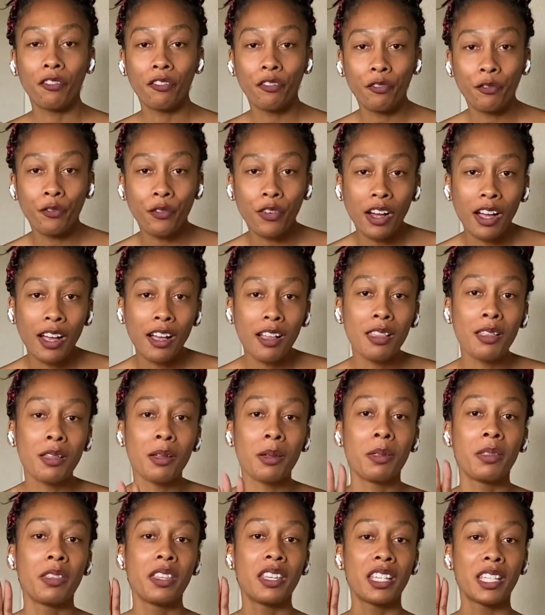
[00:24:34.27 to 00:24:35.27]
follow
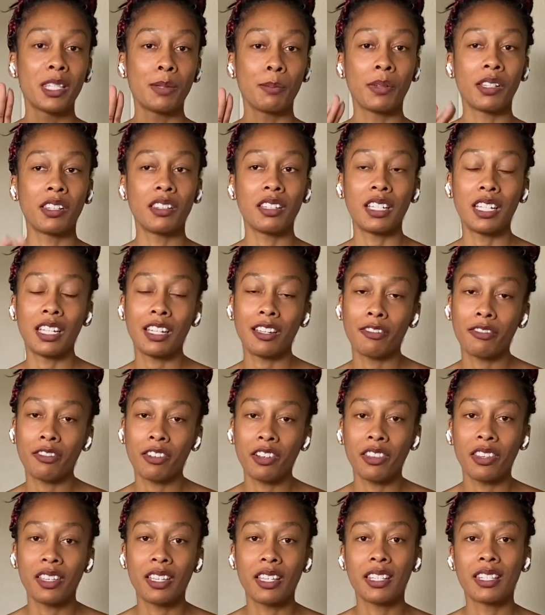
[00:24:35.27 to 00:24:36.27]
this belief or
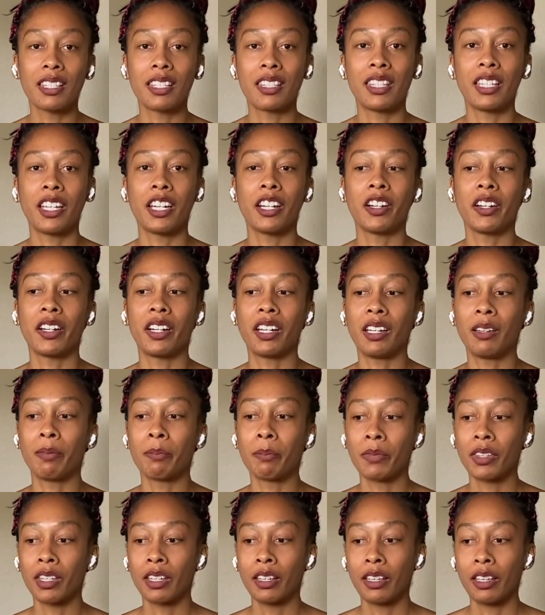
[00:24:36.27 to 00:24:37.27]
this theory
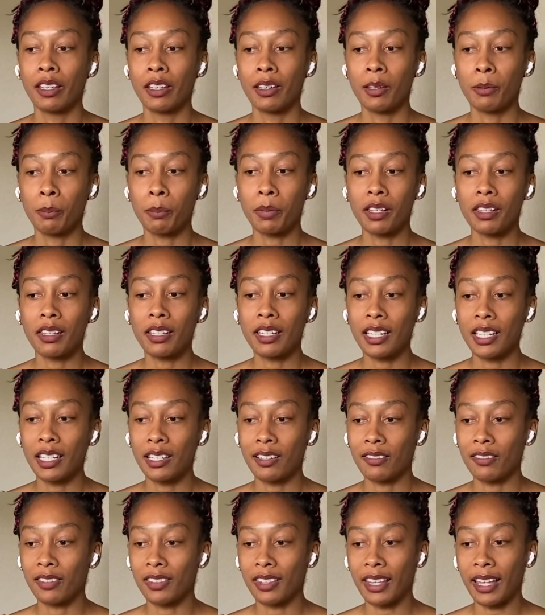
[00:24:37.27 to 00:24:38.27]

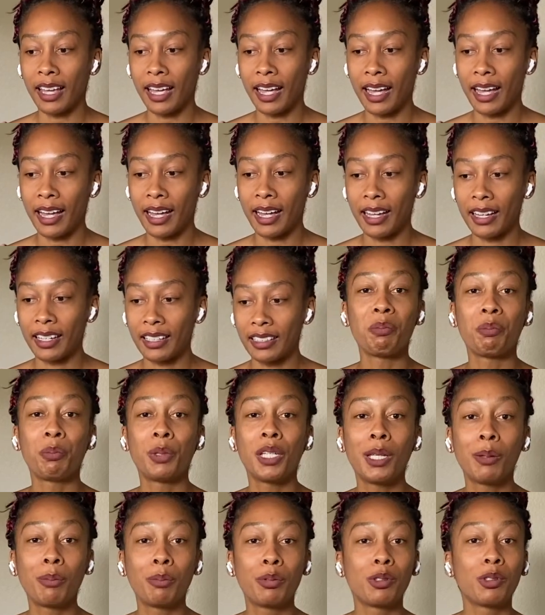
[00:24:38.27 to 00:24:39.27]
believe that
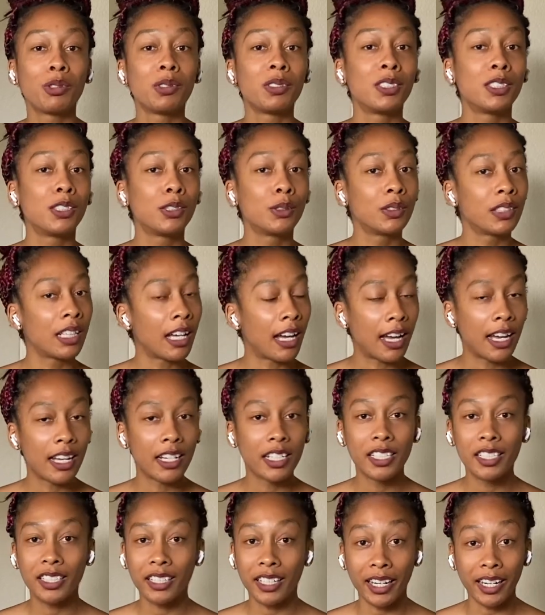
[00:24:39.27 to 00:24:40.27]
people do not
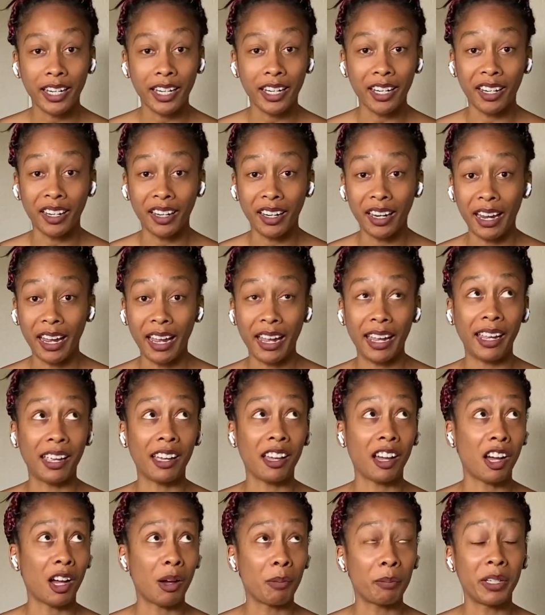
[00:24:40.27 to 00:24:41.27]
share a
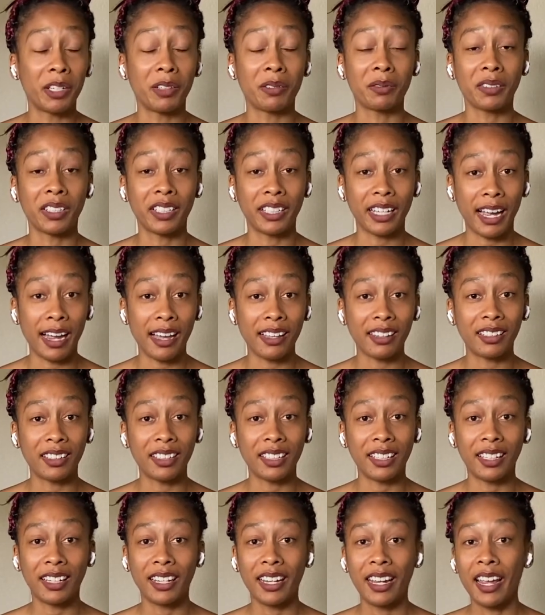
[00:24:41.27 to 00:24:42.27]
common
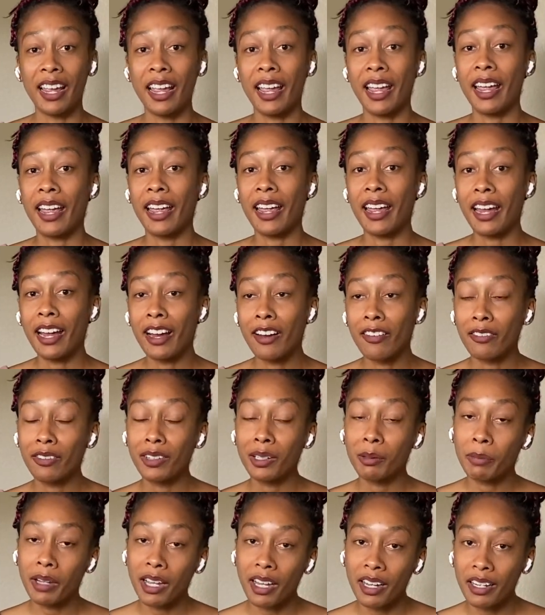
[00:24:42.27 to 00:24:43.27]
reality.
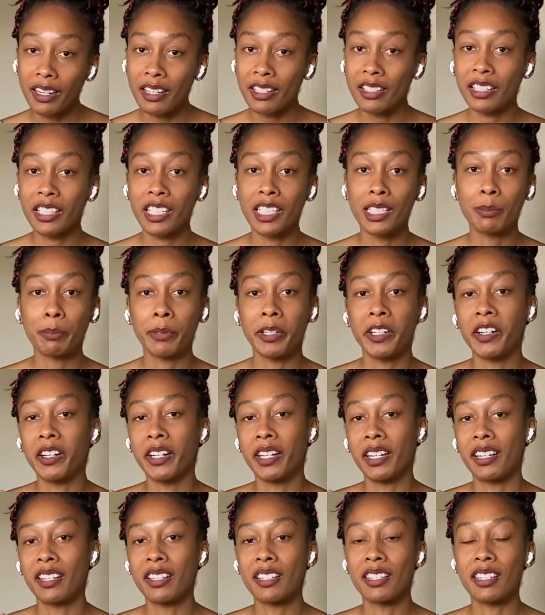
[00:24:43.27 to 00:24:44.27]
Everybody's
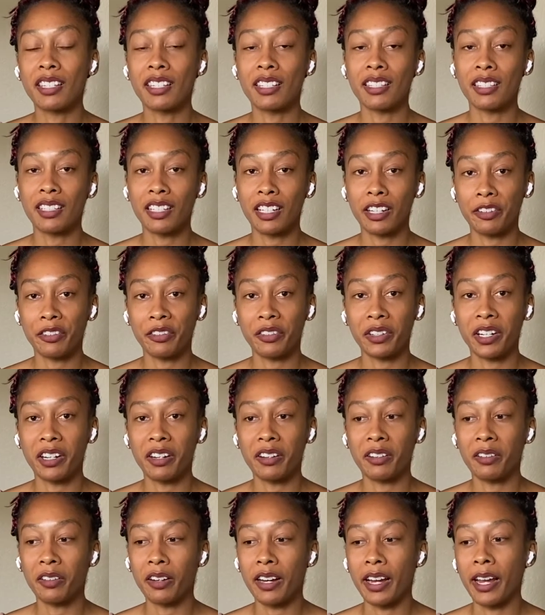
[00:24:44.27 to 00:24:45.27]
experience is different,
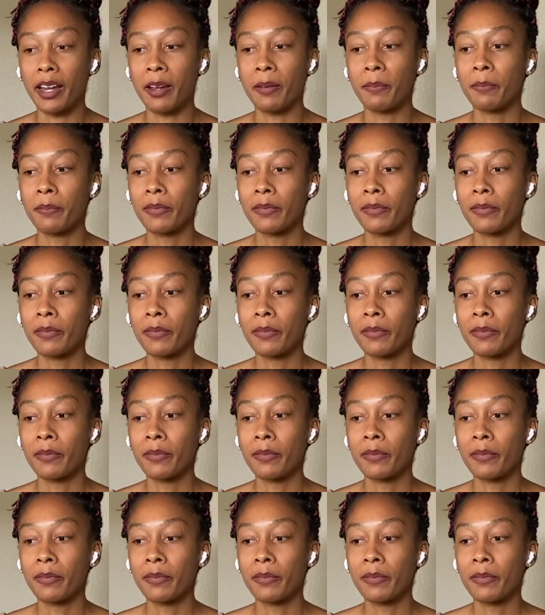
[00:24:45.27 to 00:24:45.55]
right?